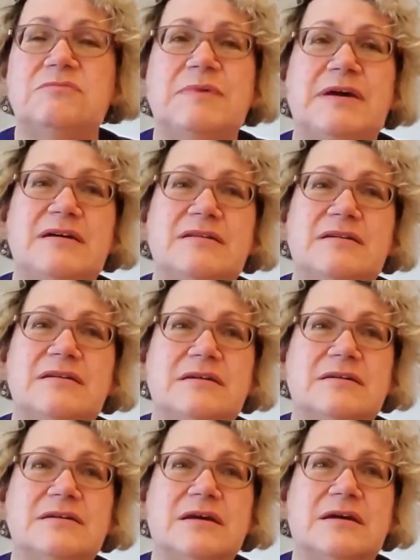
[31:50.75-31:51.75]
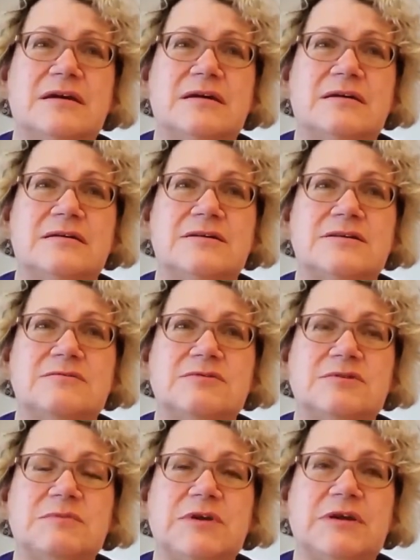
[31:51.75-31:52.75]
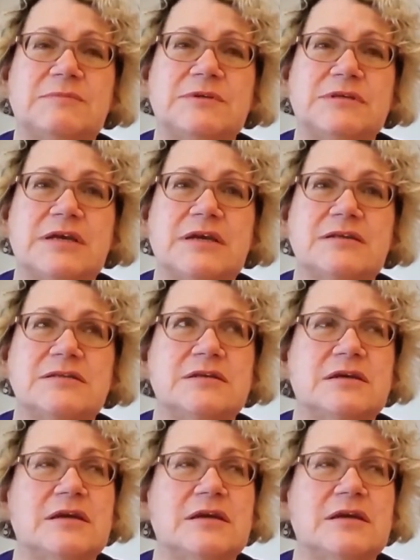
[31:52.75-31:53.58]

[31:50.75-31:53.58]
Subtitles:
about it to bring up to date.